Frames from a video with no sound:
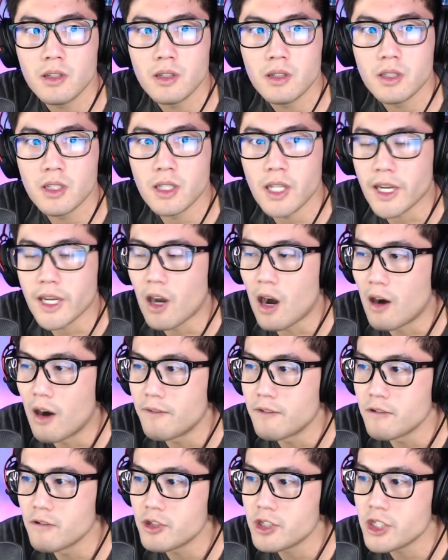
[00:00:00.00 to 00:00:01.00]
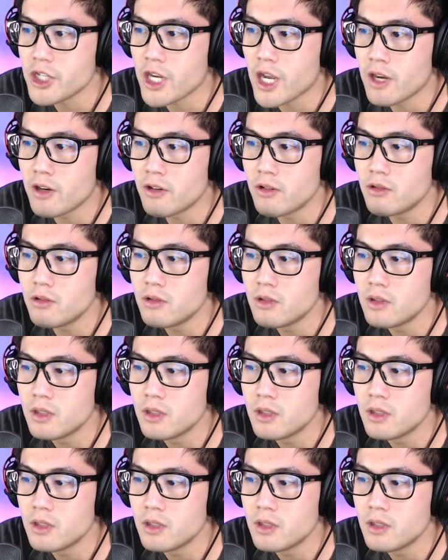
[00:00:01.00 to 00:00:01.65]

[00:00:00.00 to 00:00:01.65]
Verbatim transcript: to like Hafu's channel.